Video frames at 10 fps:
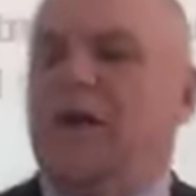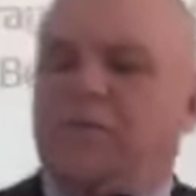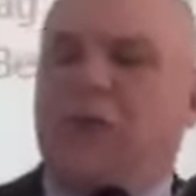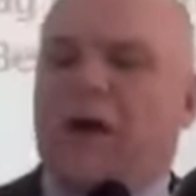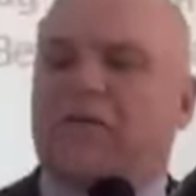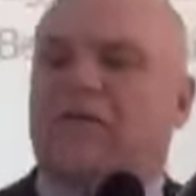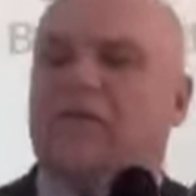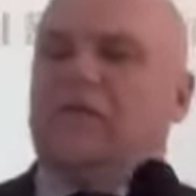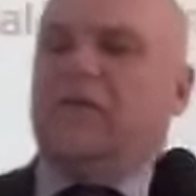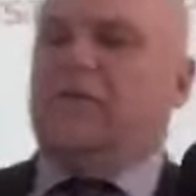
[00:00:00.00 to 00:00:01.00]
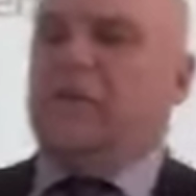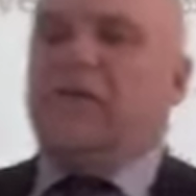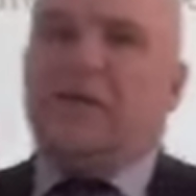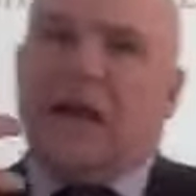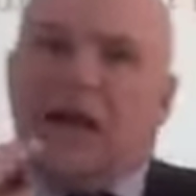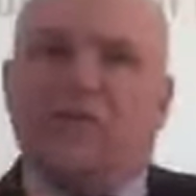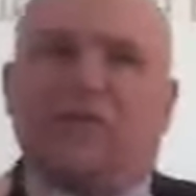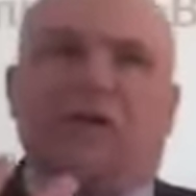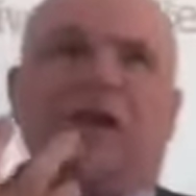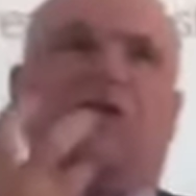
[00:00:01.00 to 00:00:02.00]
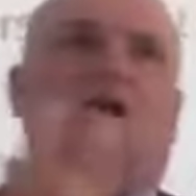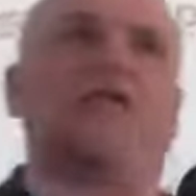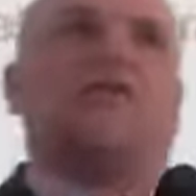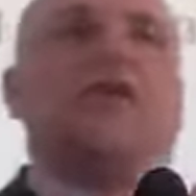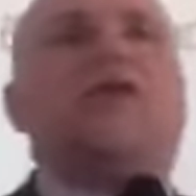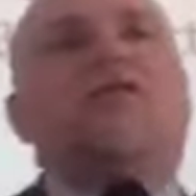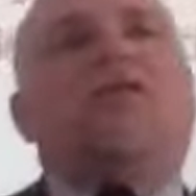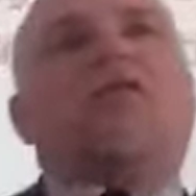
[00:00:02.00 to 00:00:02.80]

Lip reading: practices is an interesting construct for